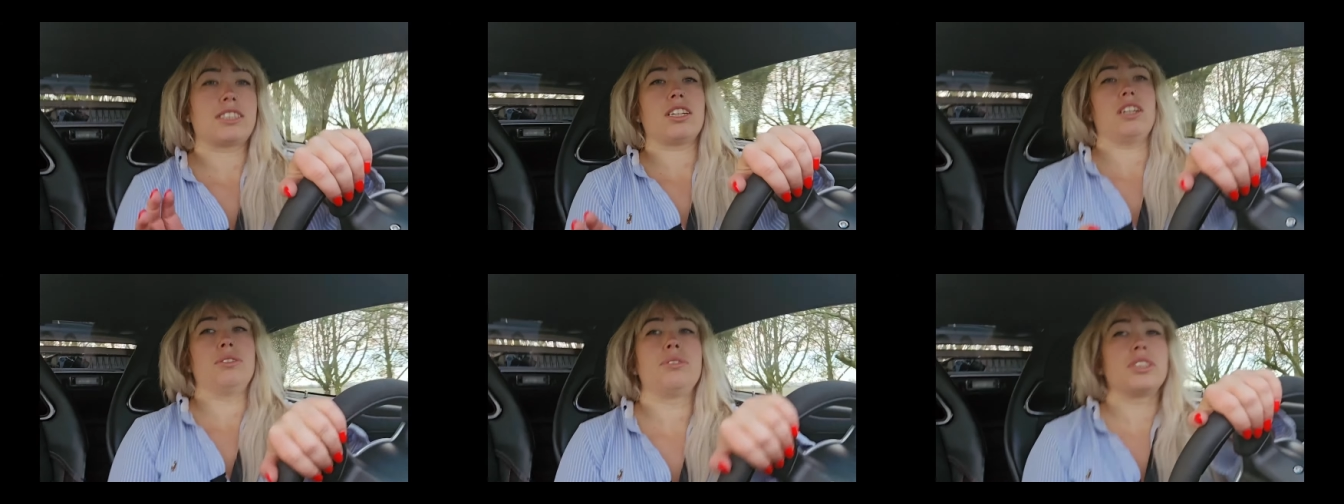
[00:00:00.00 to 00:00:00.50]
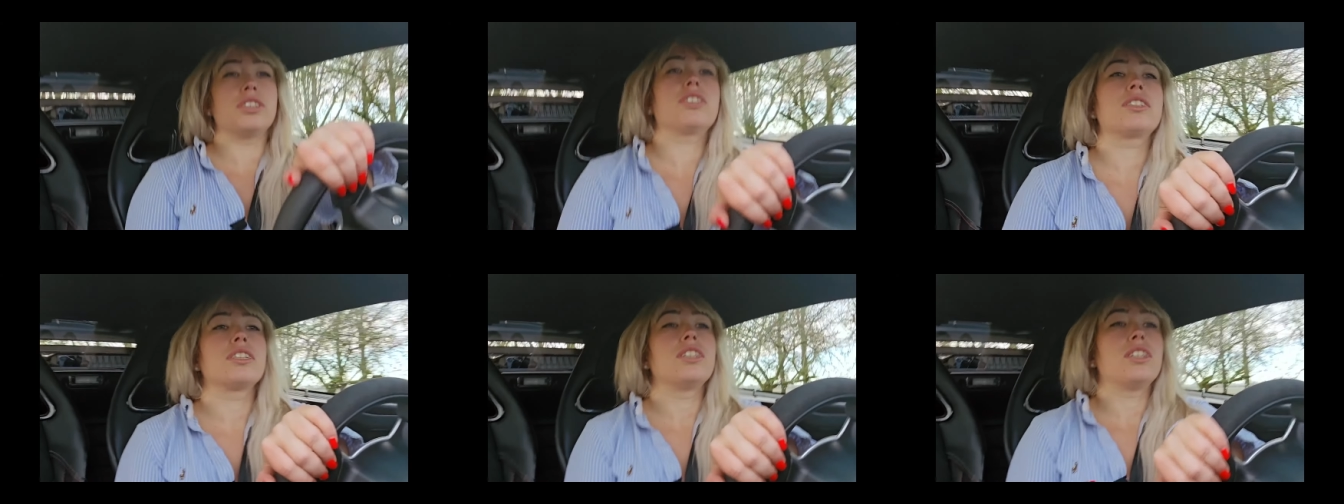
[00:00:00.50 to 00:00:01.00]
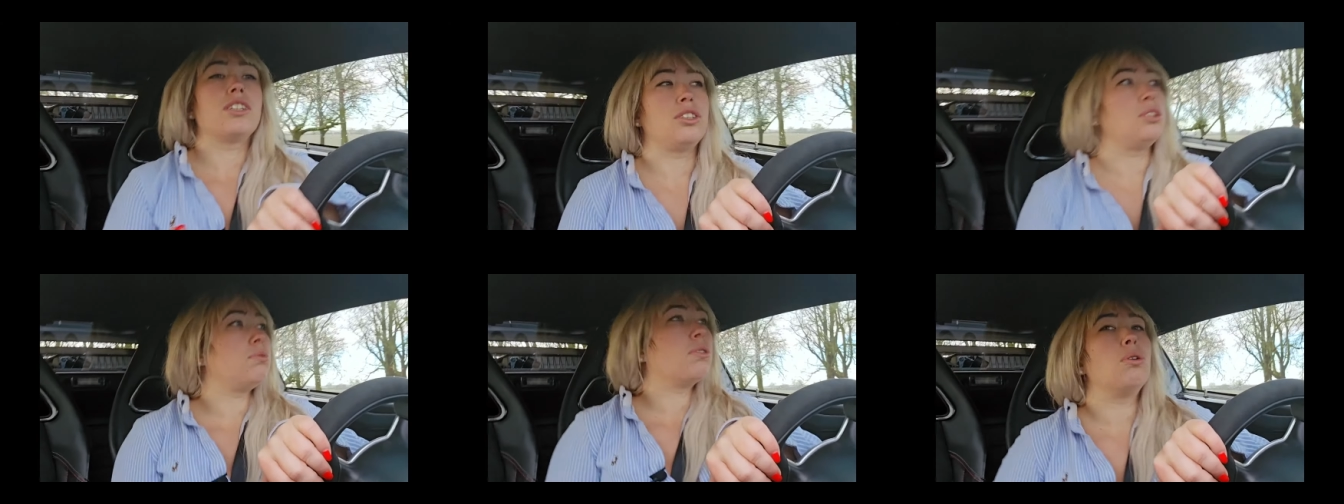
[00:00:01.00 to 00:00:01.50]
a Lotus.
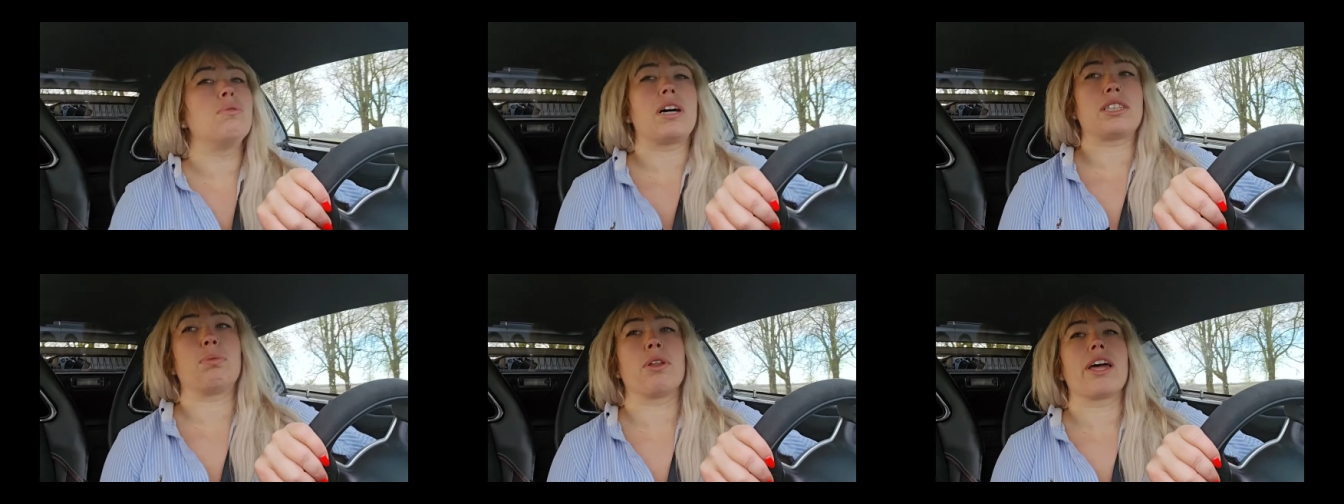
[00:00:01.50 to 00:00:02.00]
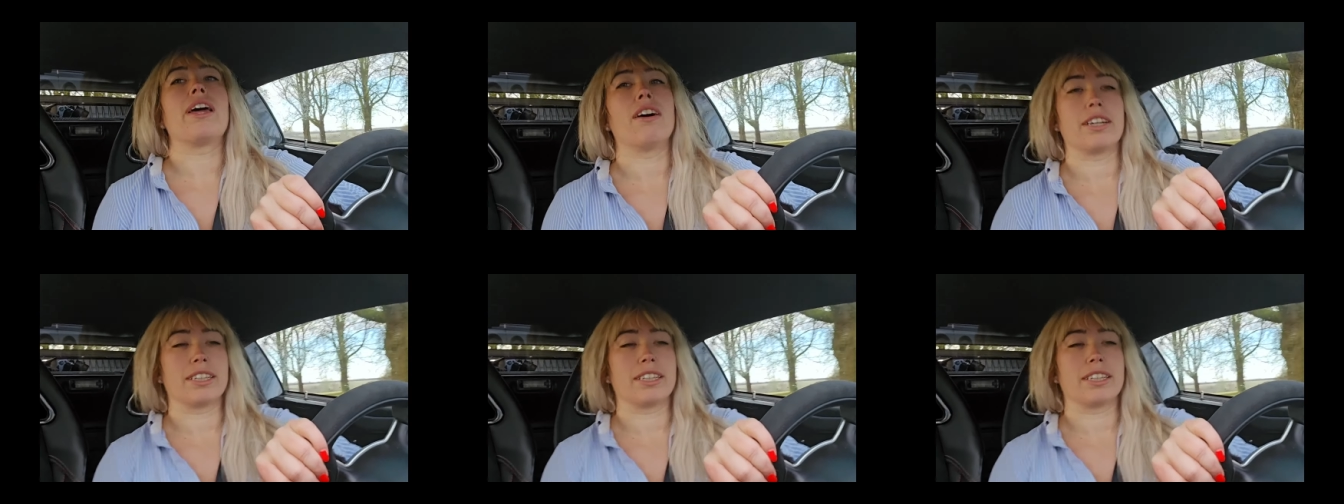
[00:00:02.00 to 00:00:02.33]
You know that's what they're like,